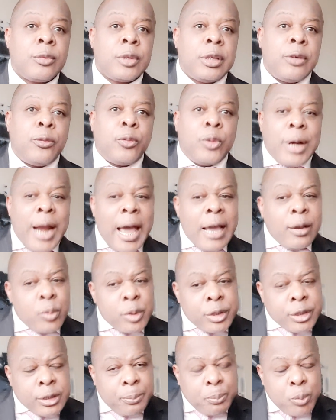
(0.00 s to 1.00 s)
If we like,
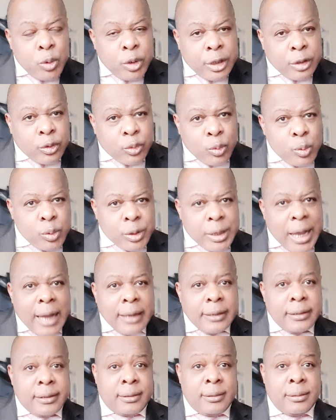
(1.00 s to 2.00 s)
we still put the 2
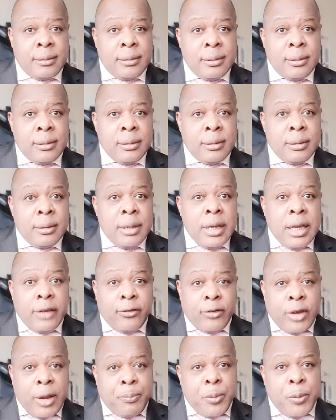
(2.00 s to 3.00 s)
stars.
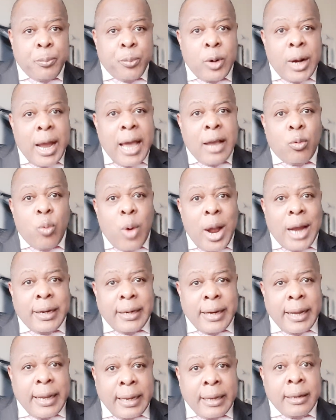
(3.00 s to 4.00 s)
If the people like
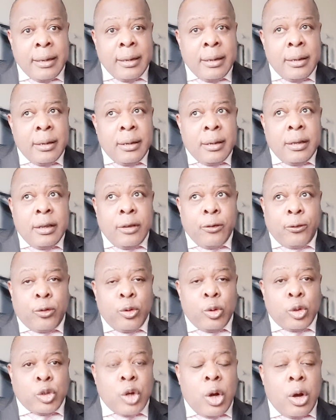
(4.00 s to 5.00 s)
one day, in
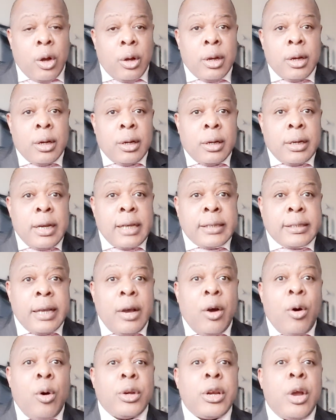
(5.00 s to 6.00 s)
future, they say,
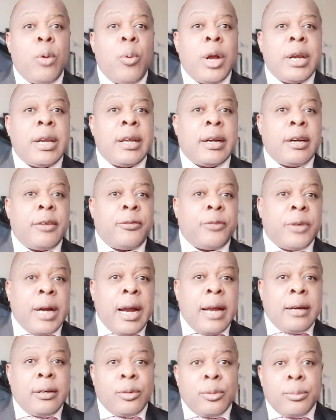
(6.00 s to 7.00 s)
oh, they want a
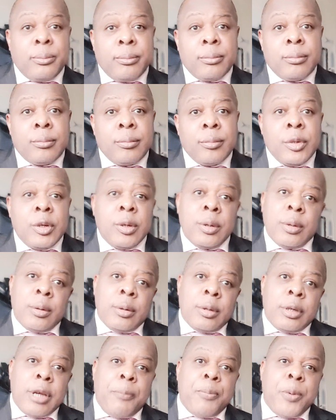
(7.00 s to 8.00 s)
referendum.
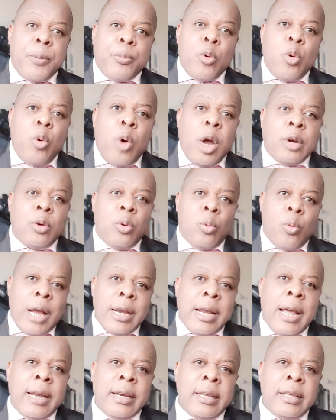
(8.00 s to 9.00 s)
The people want
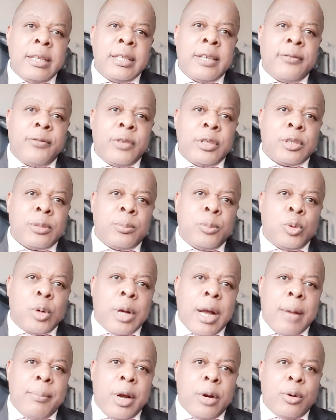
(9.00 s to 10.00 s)
one and indivisible
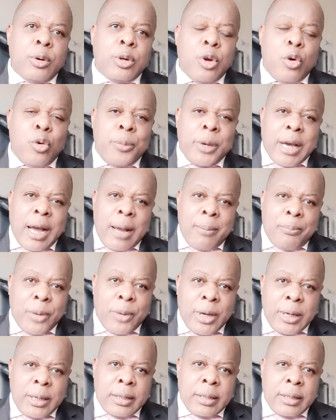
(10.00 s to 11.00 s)
Cameroon, they will be
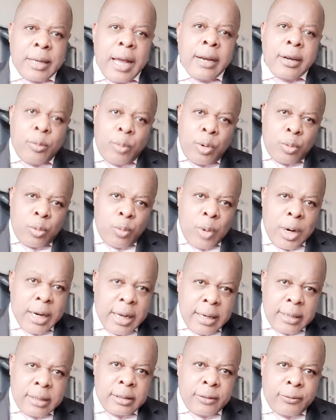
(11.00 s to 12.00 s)
campaigning that they want one
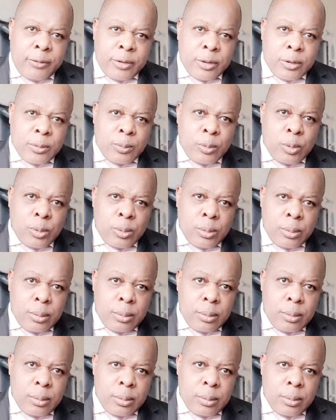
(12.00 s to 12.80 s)
and indivisible